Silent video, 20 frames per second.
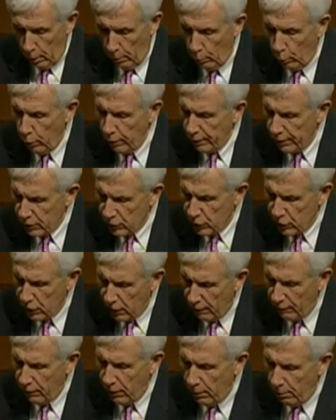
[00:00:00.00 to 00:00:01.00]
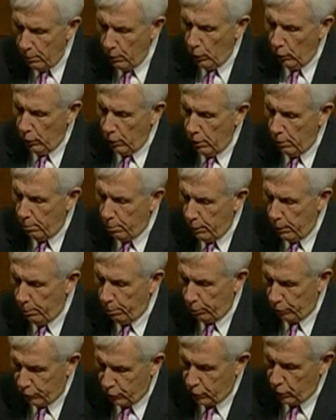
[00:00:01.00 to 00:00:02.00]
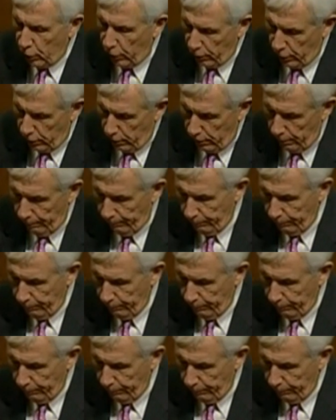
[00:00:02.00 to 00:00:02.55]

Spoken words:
More than 70 million people stutter.